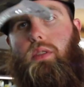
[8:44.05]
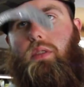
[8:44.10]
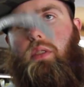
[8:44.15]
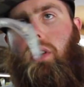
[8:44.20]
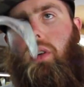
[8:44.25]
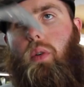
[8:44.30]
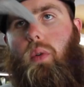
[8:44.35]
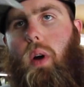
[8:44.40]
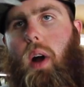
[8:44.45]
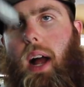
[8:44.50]

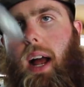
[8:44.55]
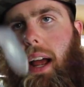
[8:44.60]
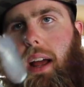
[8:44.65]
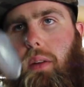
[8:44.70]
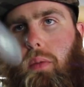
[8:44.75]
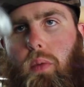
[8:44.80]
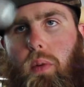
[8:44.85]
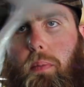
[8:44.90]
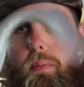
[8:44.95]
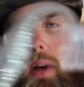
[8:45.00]
So I
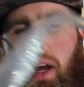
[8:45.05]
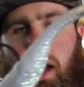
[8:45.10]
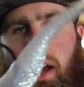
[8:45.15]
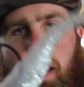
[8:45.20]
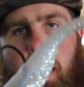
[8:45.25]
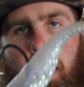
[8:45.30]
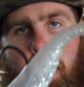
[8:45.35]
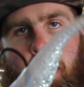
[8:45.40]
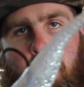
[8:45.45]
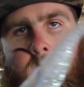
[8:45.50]
had one
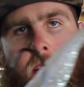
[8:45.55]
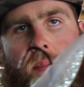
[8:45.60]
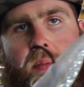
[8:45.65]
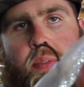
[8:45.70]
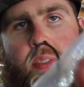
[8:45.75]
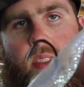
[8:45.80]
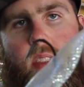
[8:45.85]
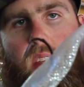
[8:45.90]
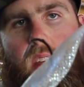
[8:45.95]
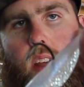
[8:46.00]
bite
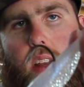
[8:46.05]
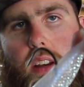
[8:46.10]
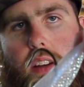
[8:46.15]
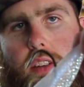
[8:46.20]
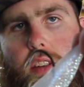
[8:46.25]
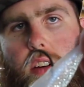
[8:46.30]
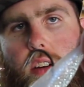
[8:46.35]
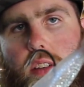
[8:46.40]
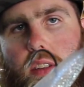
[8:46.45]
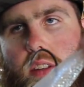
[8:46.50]

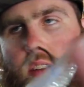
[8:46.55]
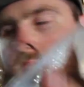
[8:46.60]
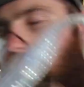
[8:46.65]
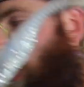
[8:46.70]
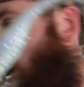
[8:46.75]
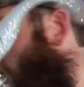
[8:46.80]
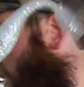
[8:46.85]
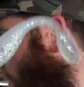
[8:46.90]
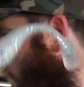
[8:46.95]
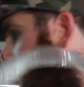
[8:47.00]
that took the
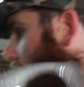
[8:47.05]
tail